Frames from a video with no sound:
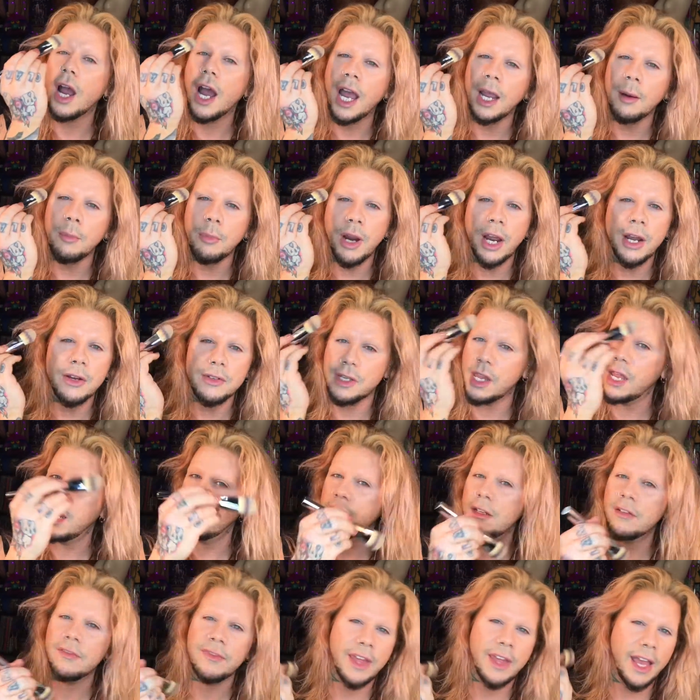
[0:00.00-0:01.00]
eyebrows,
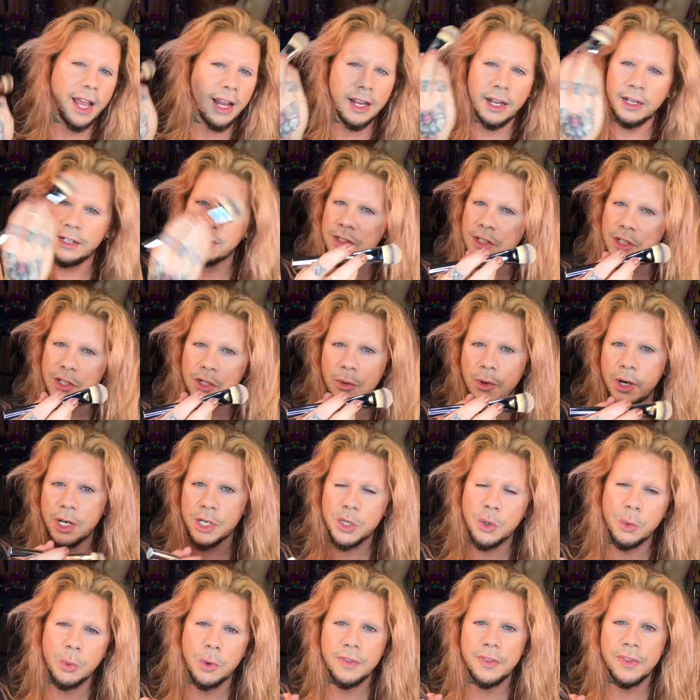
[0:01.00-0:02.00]
any of that kind of
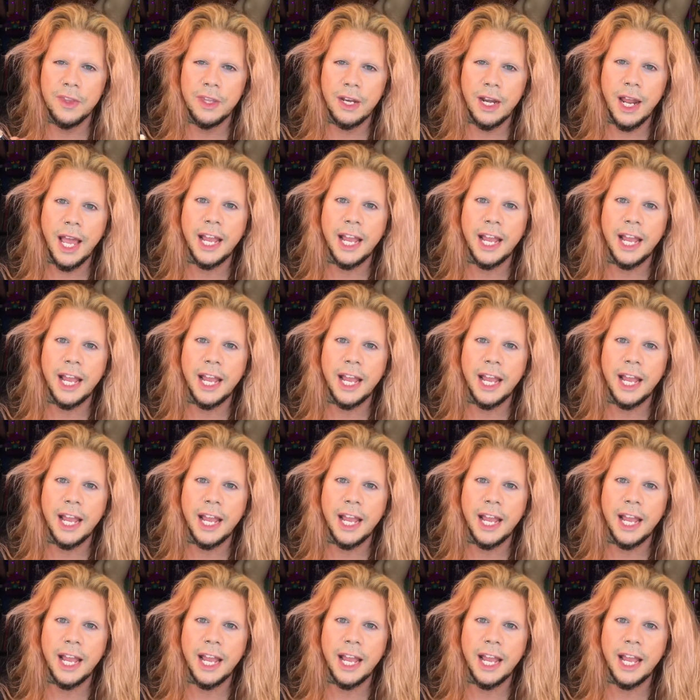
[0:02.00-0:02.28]
situation with it.